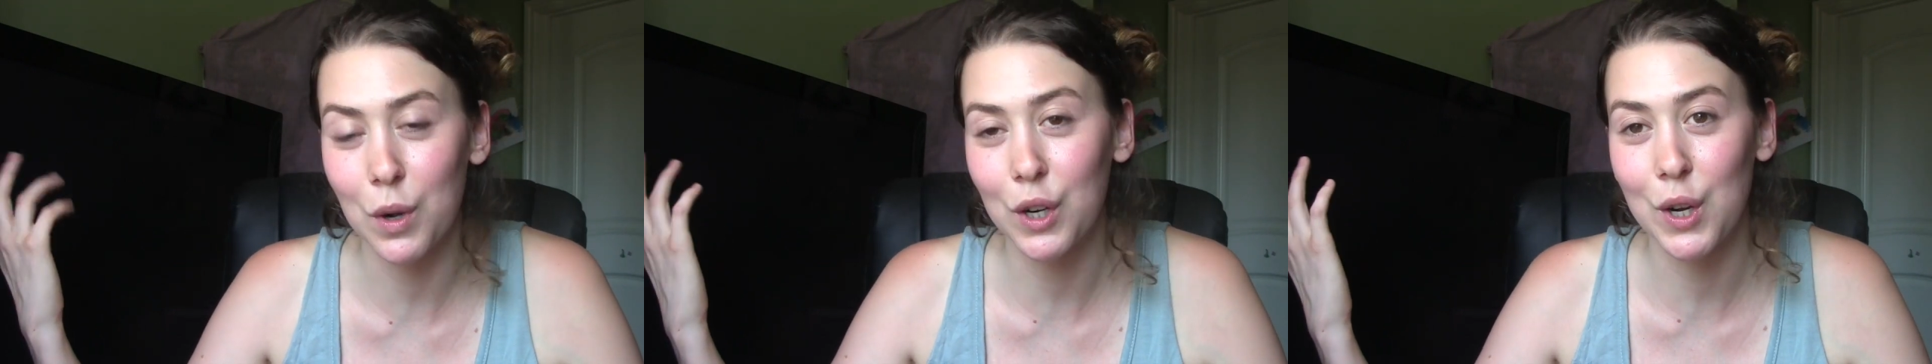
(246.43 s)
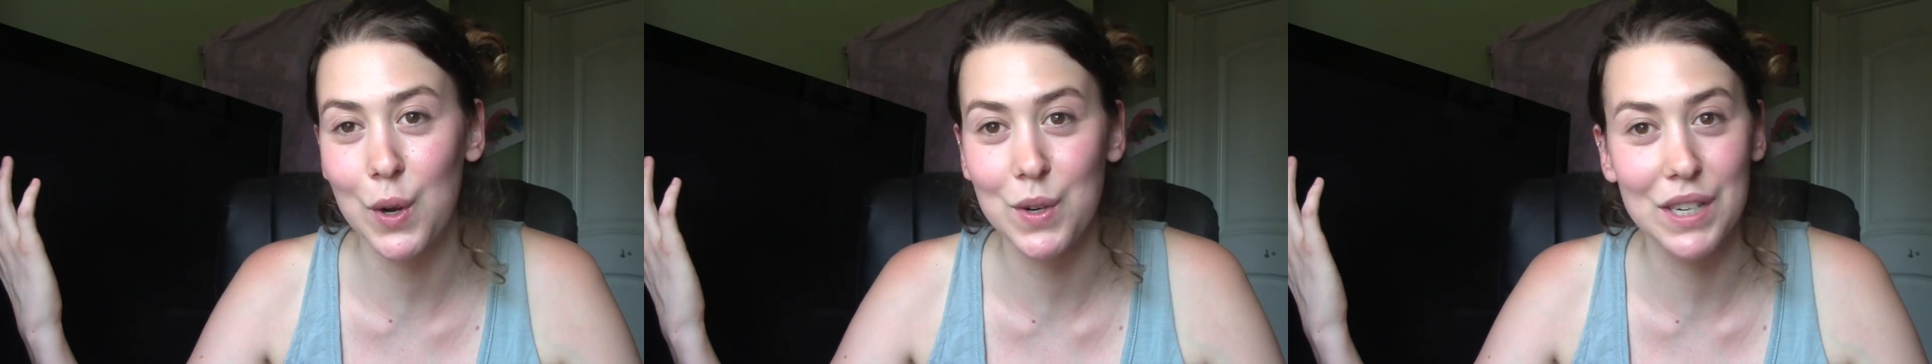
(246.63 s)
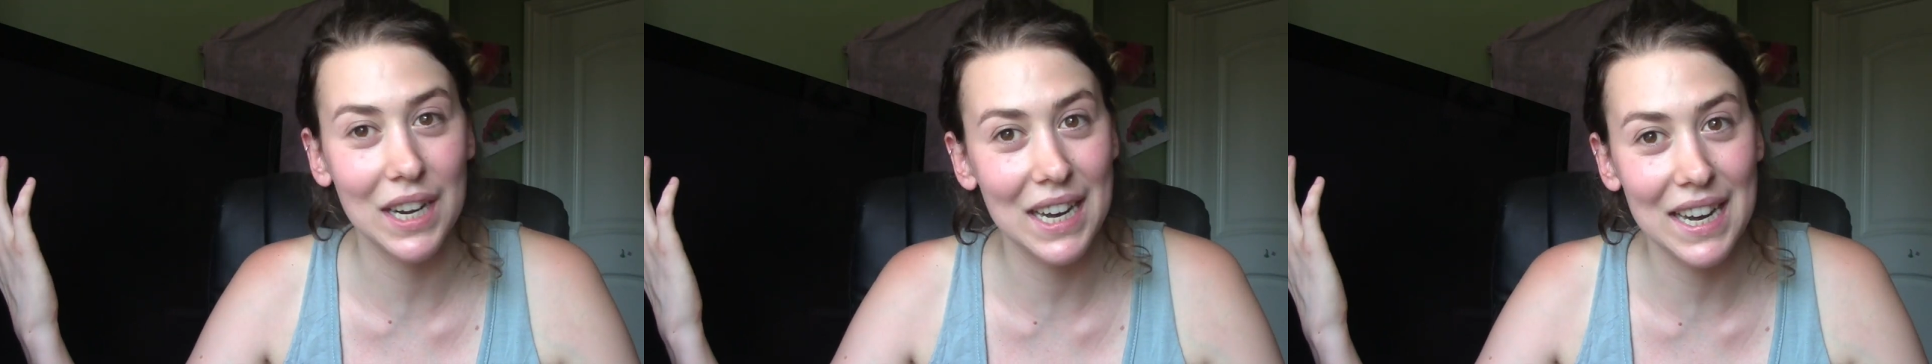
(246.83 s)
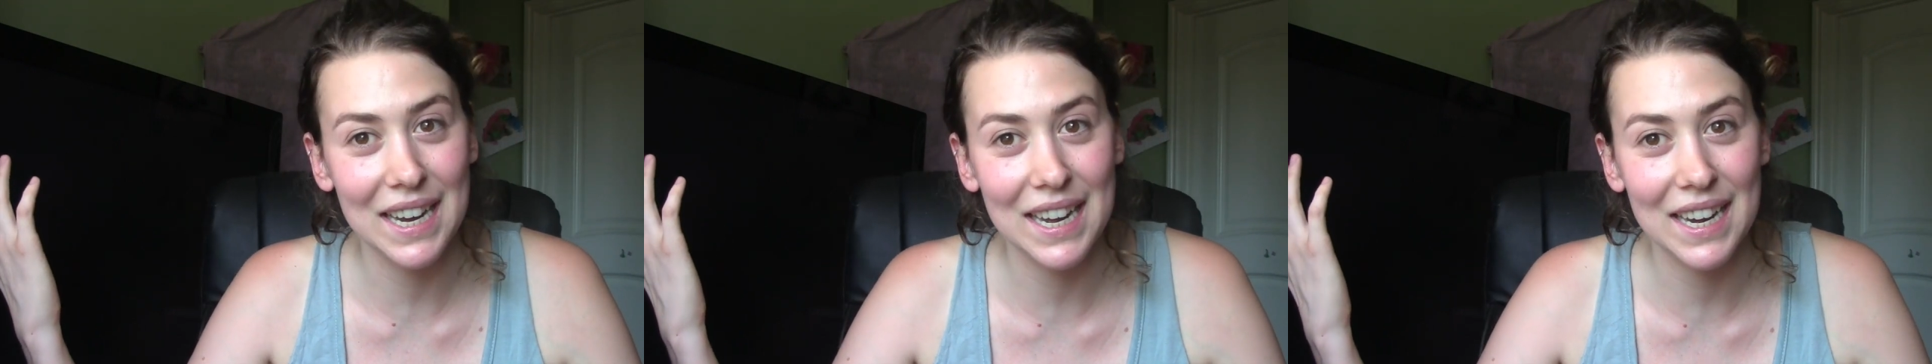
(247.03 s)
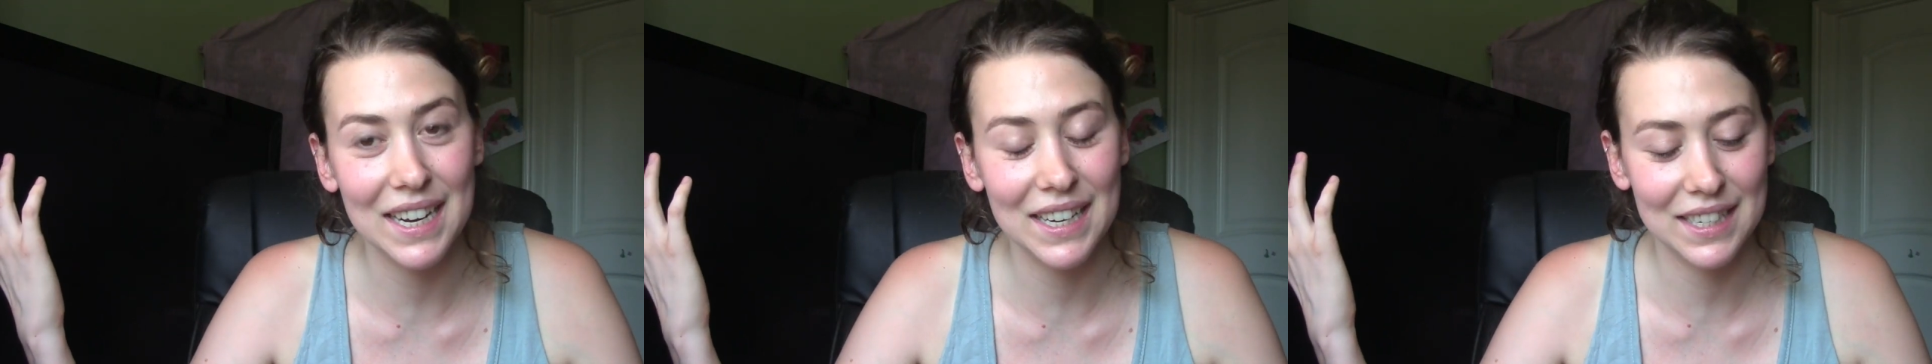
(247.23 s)
what
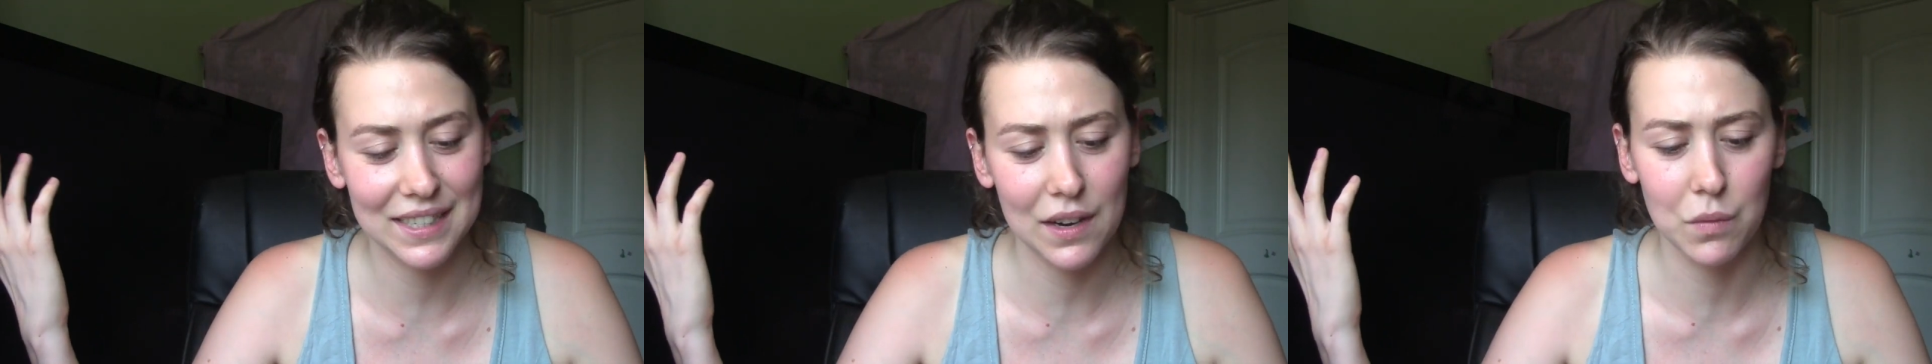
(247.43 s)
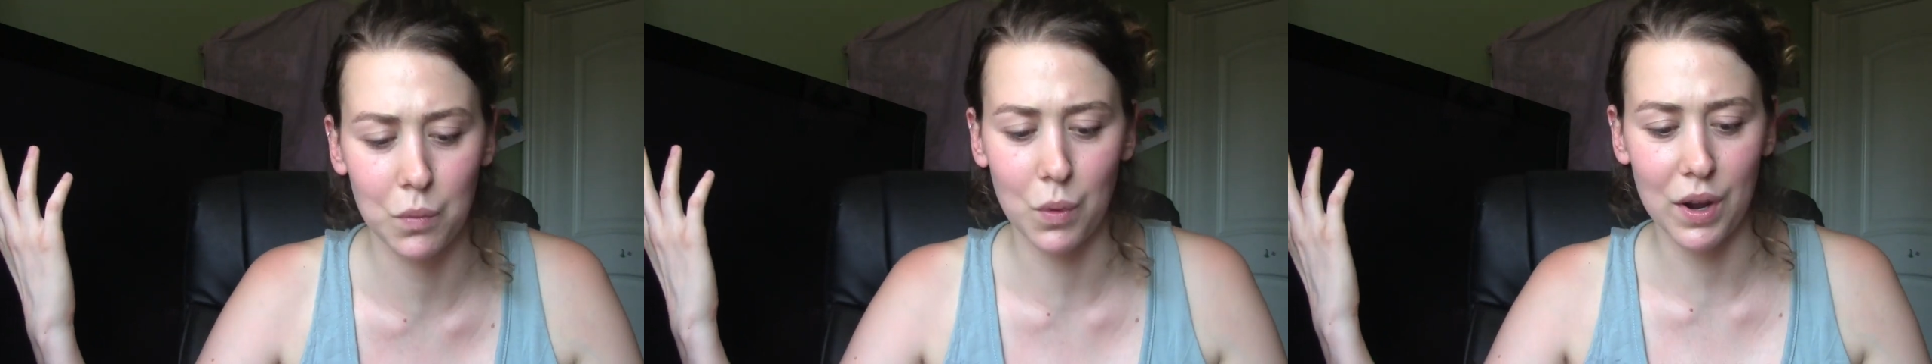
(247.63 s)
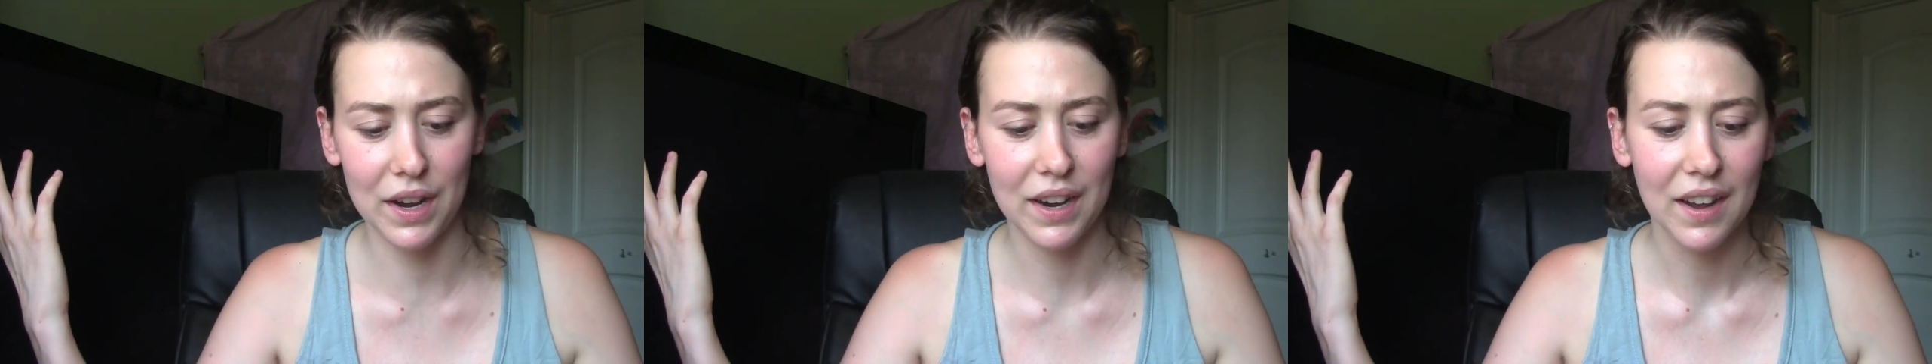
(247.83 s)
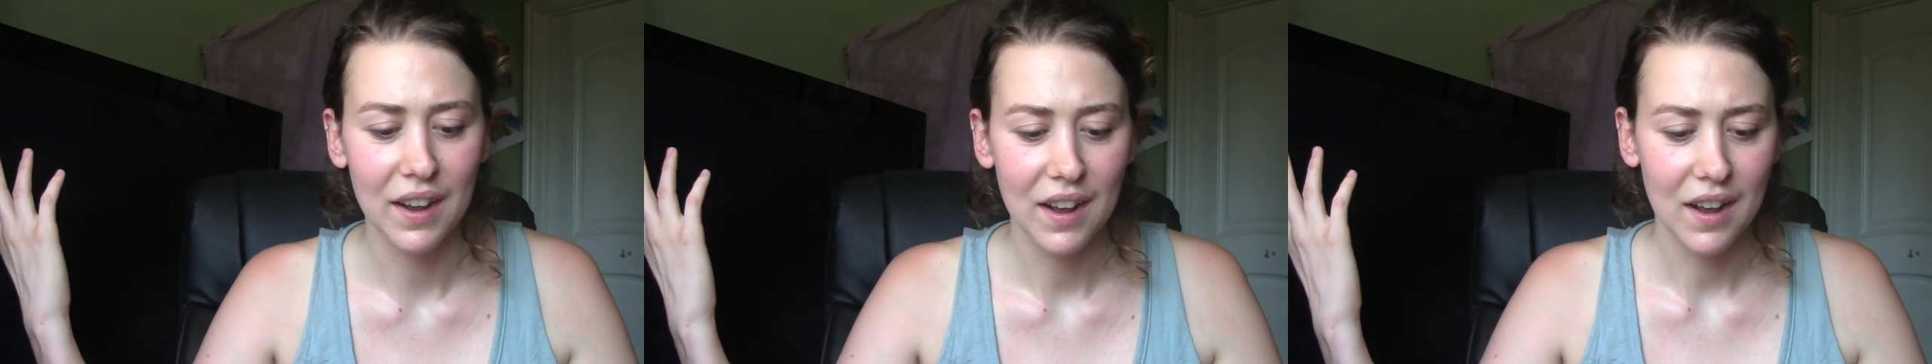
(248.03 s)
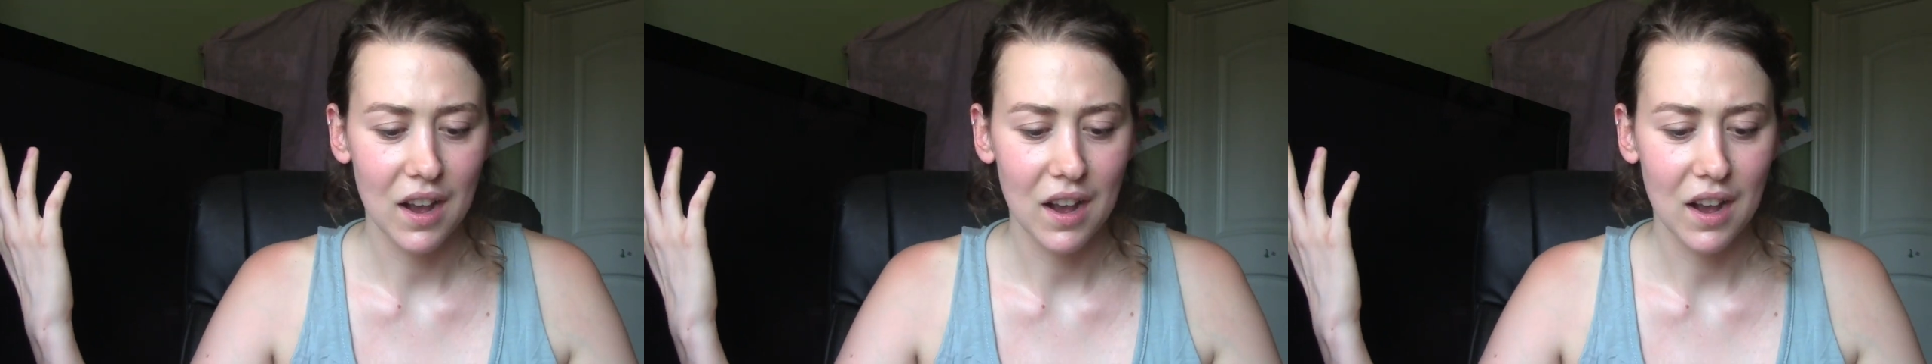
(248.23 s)
Kundalini is and what